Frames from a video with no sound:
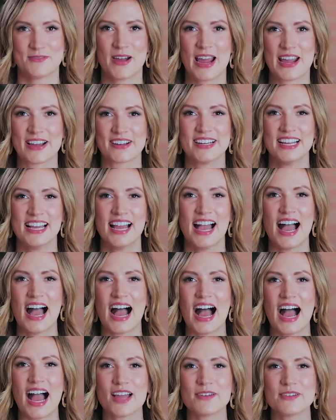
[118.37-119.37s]
where
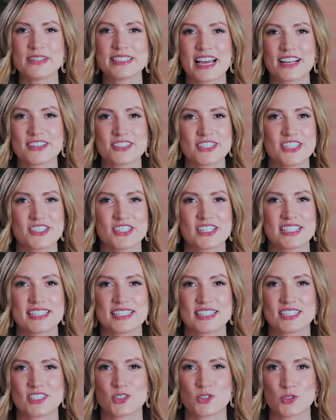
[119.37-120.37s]
I was actually
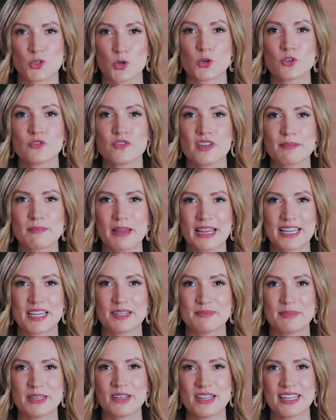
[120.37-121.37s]
just serving my
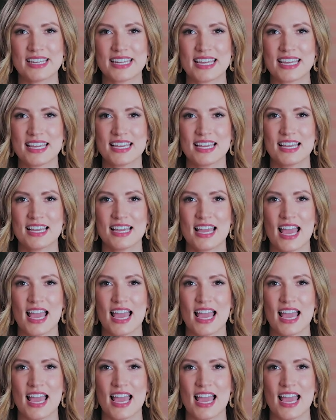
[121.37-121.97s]
community,